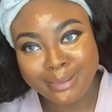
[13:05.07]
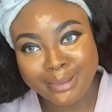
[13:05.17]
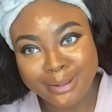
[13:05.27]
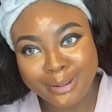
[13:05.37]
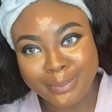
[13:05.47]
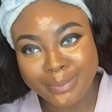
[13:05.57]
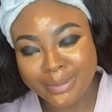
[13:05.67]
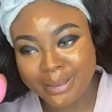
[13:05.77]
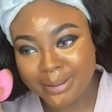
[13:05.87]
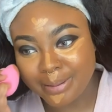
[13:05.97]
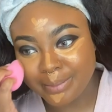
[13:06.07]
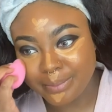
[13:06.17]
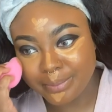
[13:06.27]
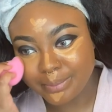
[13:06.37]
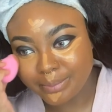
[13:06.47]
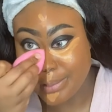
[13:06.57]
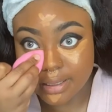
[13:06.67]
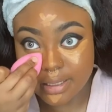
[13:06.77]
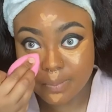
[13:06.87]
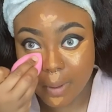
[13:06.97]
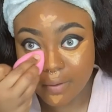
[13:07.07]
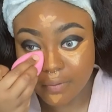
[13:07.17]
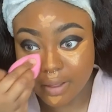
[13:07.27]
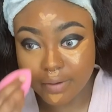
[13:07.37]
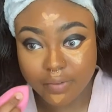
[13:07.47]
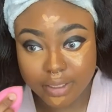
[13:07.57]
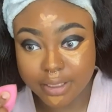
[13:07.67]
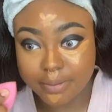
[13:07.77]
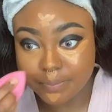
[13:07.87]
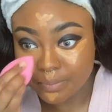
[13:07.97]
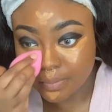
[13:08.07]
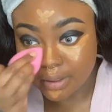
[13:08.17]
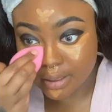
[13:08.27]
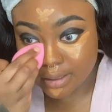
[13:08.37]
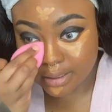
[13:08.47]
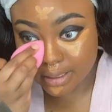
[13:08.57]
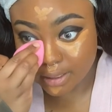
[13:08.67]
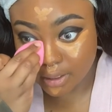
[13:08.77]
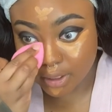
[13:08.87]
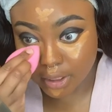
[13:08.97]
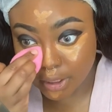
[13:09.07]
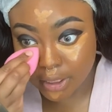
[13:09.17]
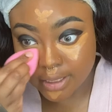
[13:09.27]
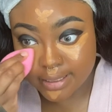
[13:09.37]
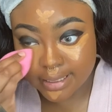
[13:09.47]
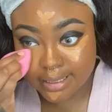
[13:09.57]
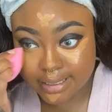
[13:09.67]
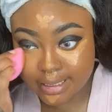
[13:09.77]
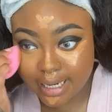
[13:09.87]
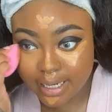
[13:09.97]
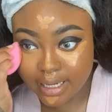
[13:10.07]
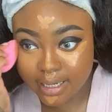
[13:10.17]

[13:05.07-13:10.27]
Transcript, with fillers: the urban lingo. This is my favorite concealer to this day.